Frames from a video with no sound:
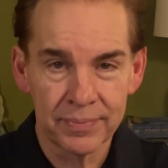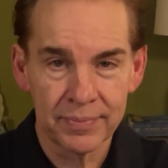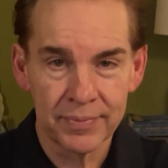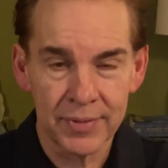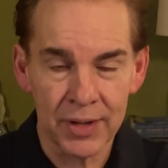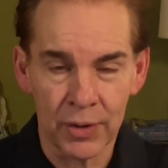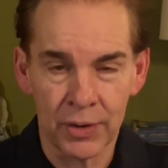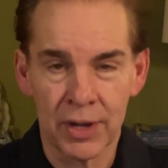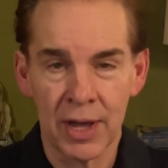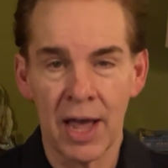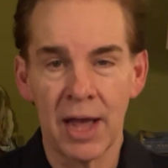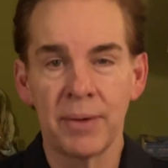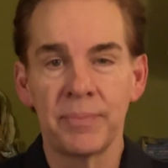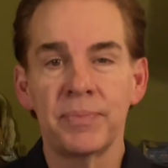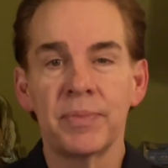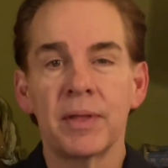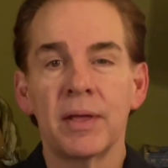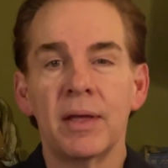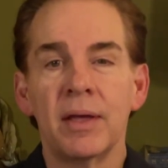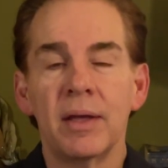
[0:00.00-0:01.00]
Okay?
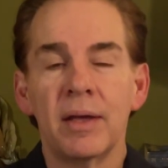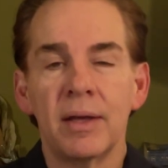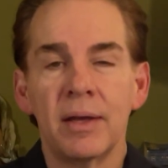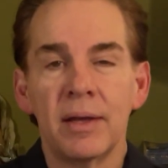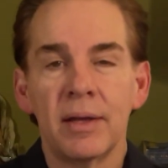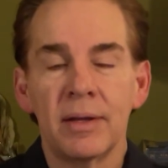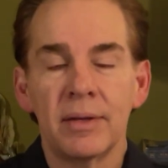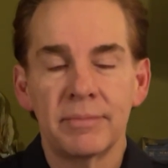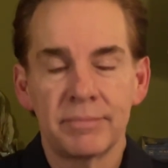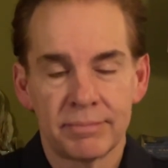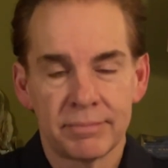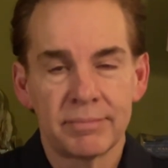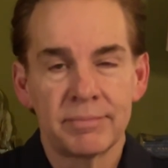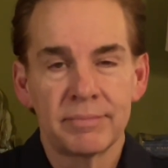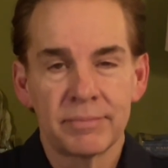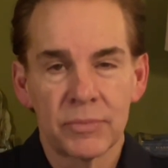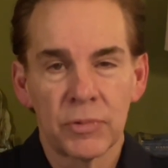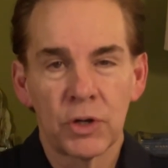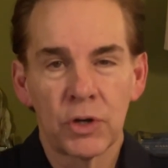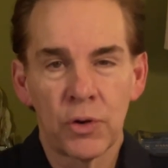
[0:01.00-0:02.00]

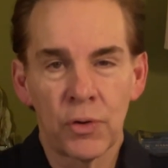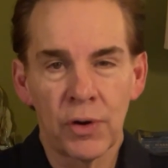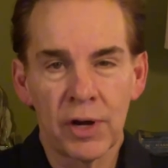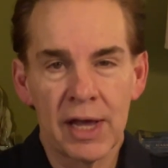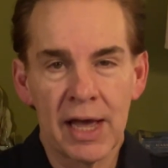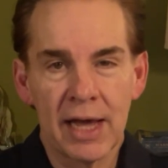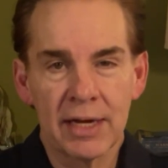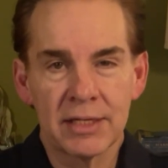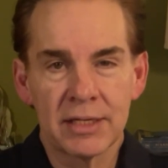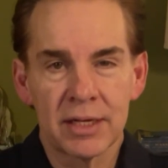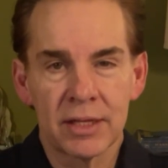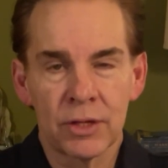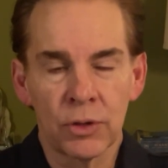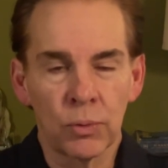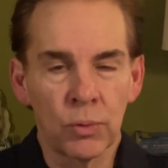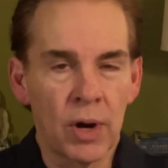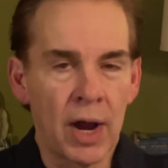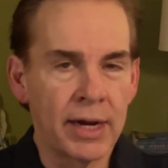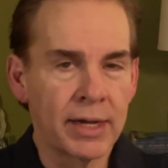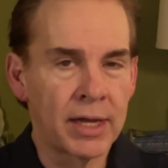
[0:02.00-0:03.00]
Create the
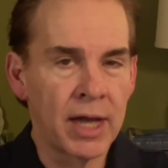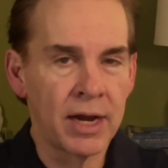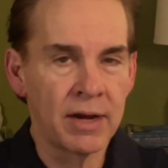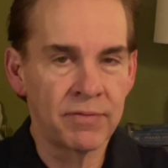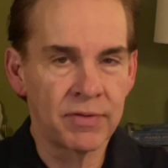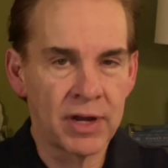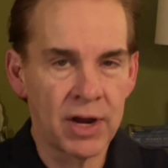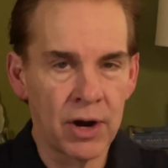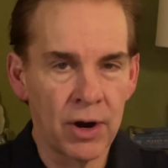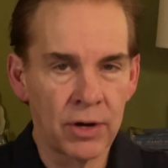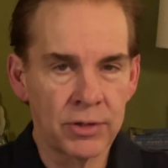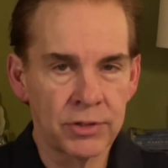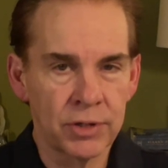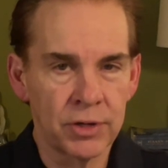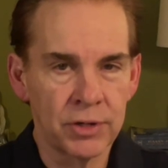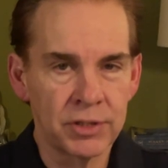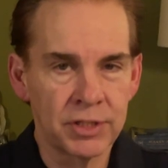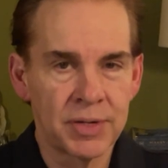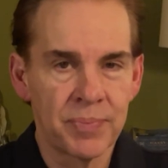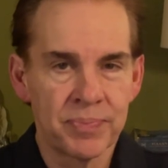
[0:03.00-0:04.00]
right kind of
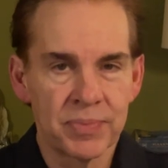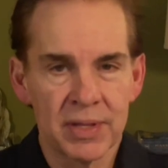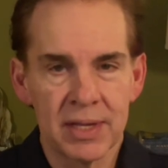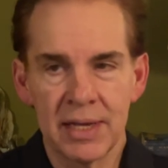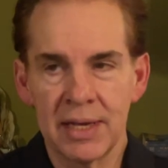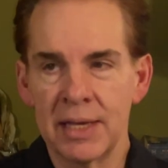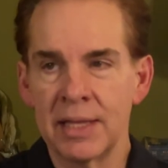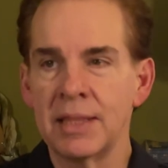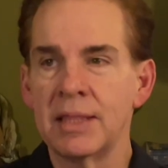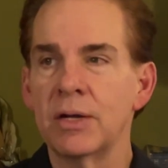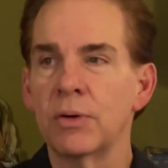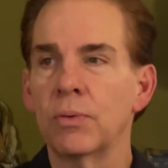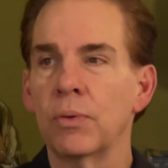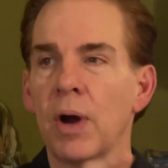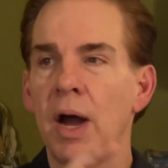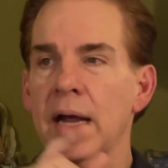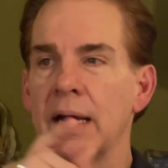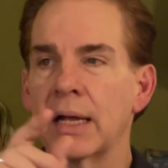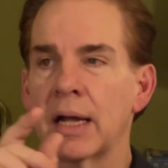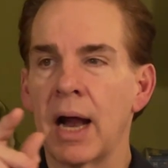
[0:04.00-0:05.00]
characters in the
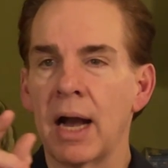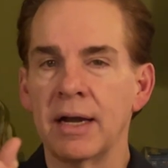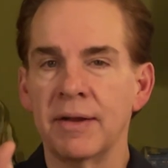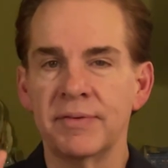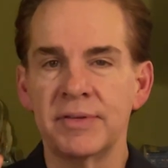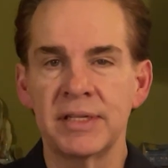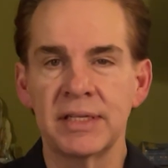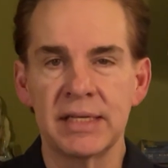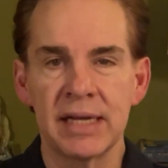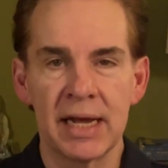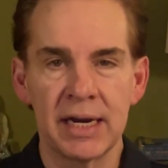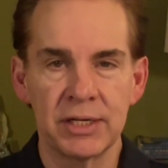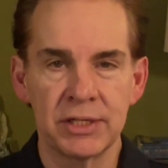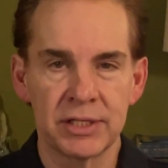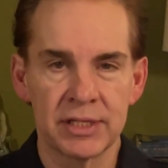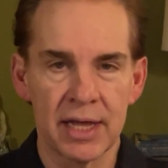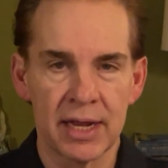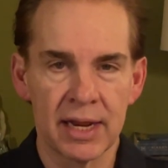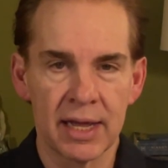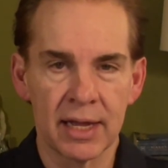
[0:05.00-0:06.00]
right kind of stage
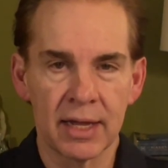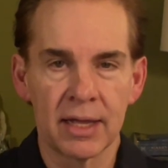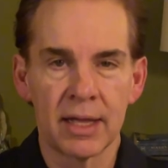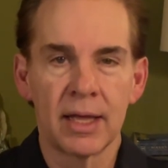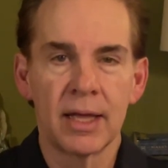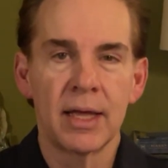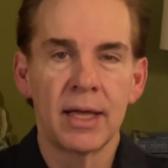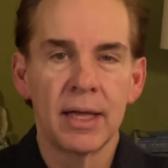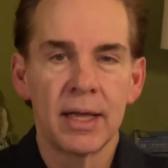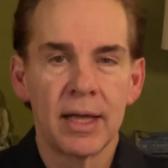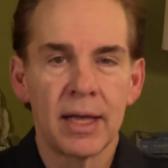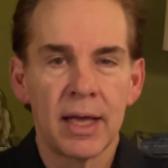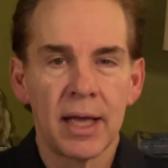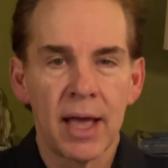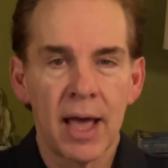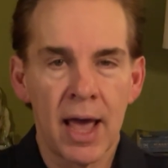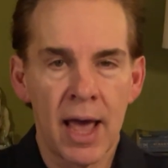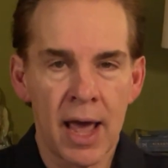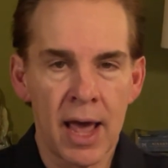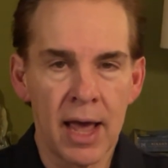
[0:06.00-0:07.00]
setting.
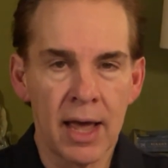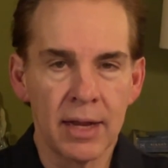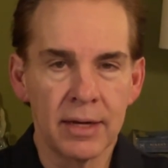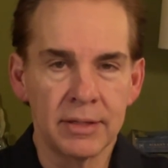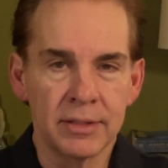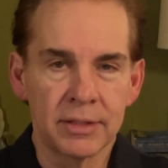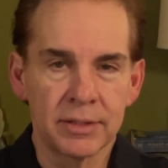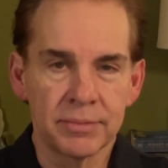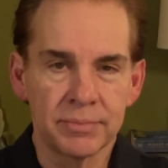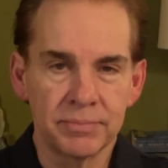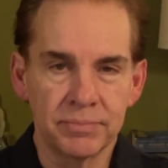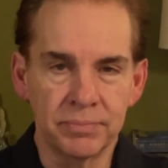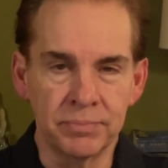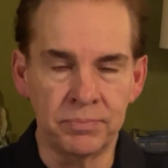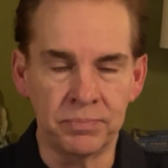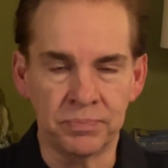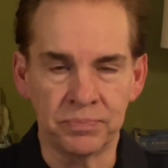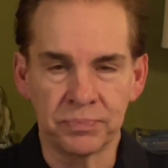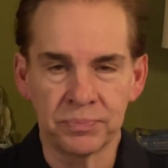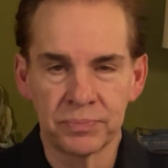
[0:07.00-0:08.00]
And
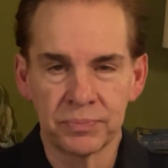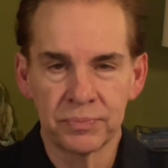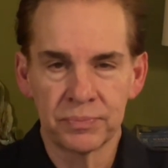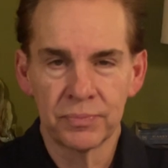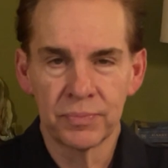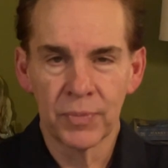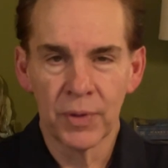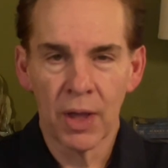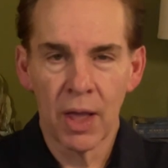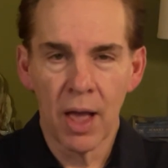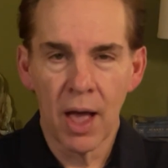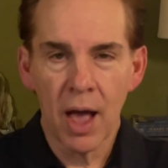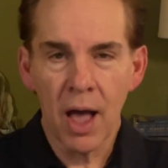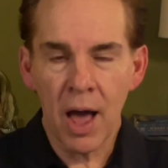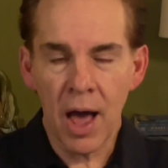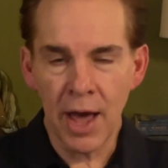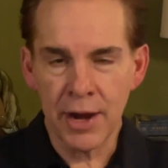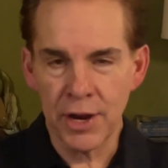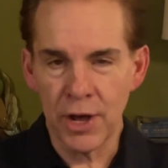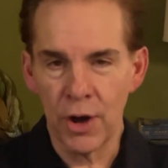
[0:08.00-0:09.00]

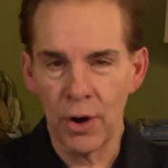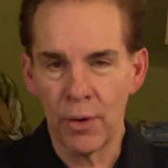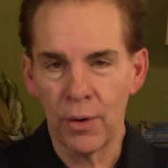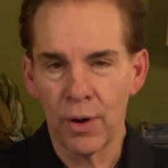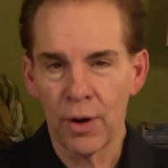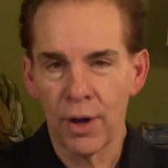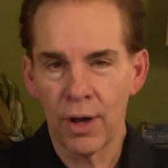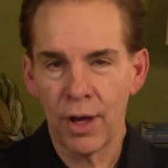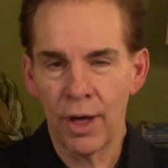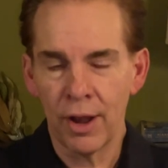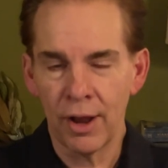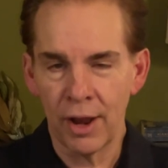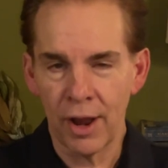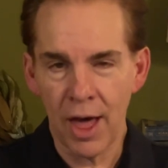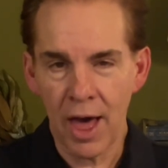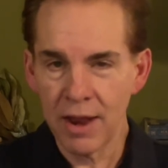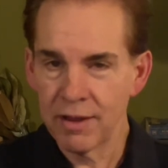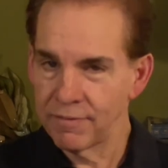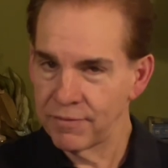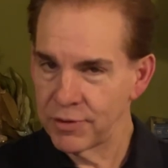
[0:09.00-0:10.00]
I know a
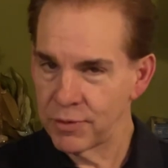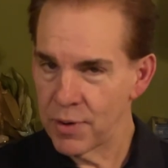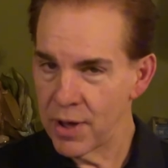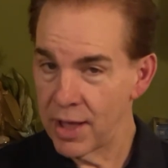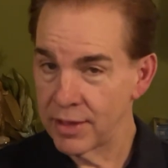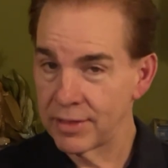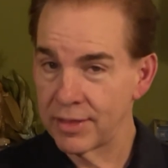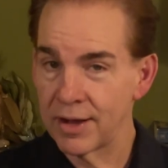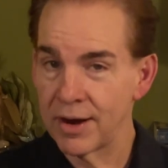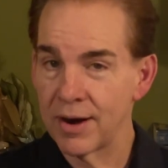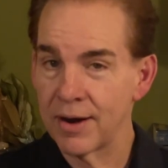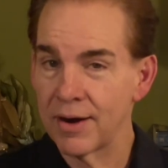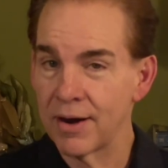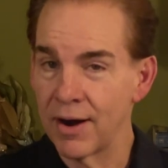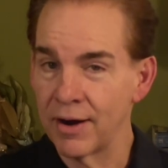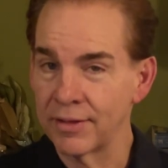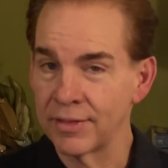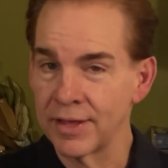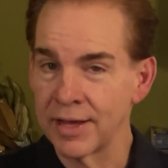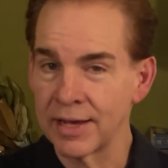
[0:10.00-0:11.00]
lot of you out there
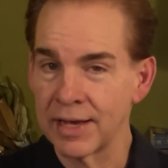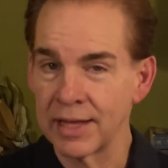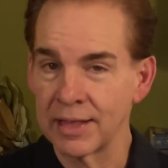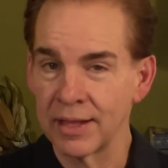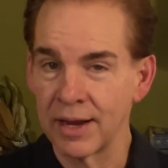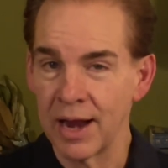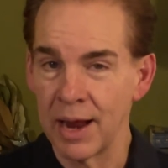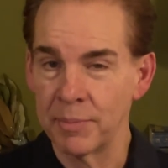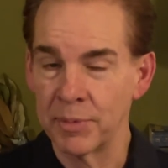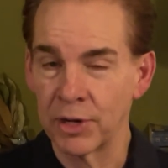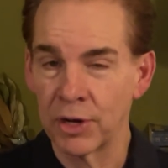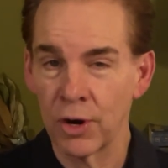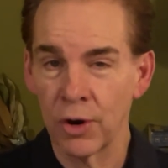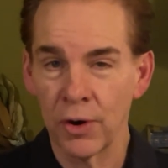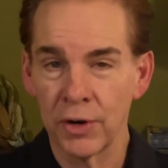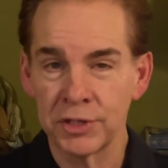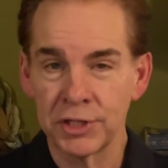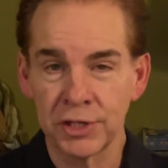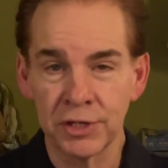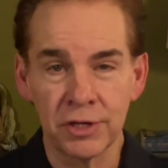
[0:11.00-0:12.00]
are thinking that I'm
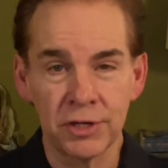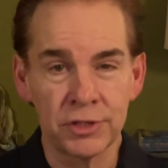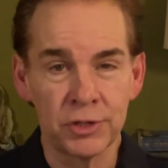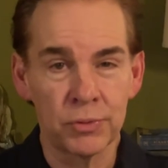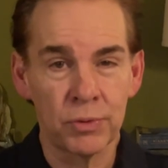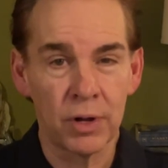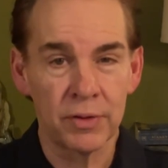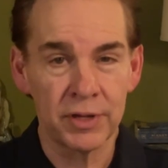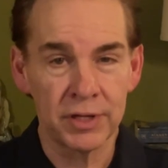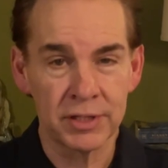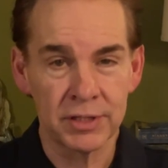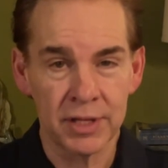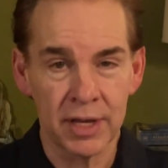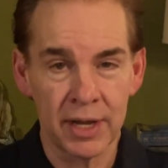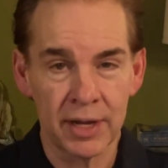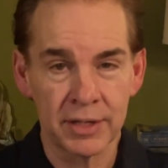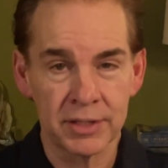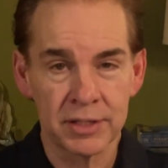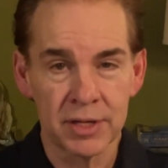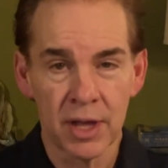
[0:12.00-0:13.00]
encouraging you to do all these
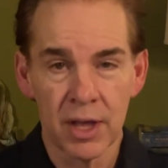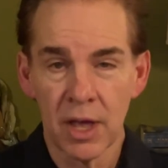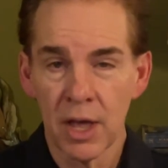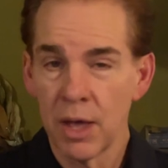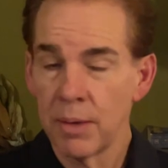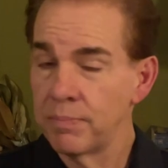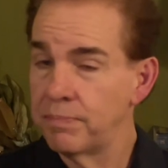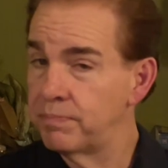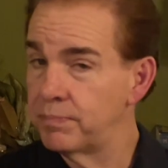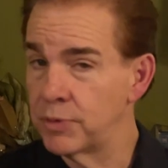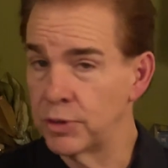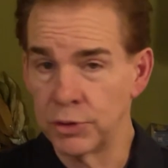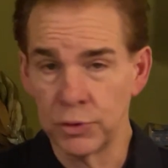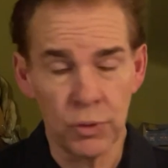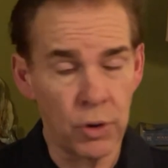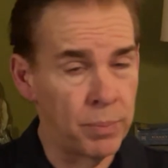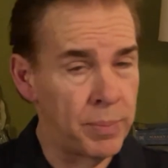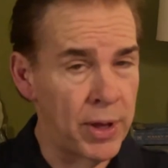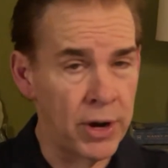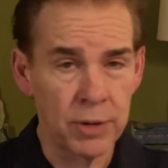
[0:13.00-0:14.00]
things to do
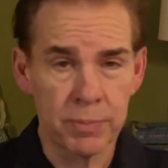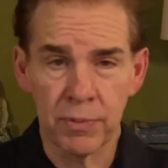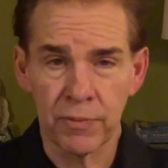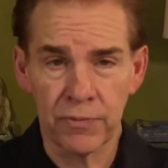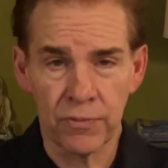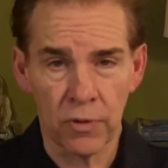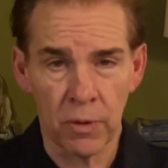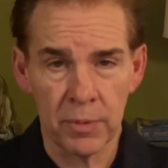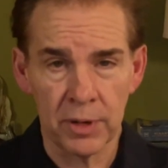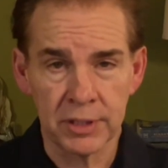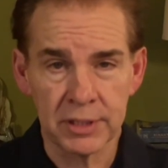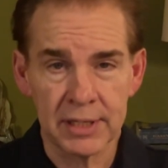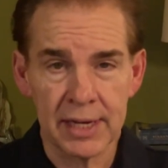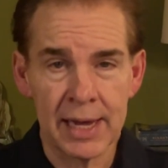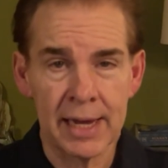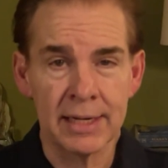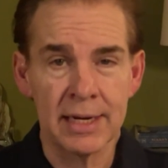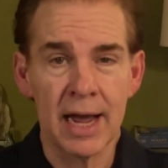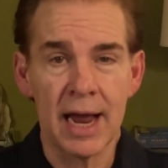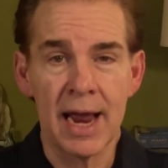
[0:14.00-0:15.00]
a better performance,
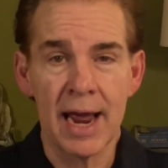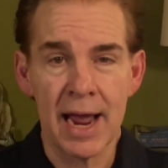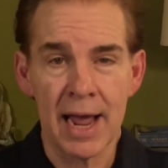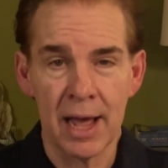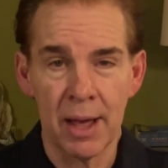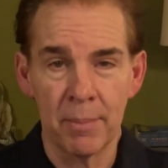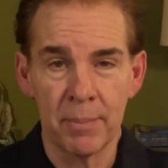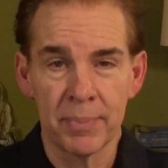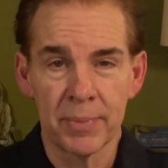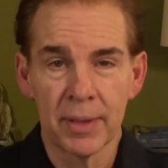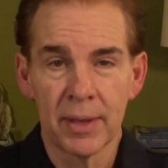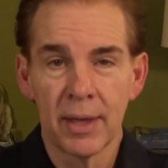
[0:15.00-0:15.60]
and I am.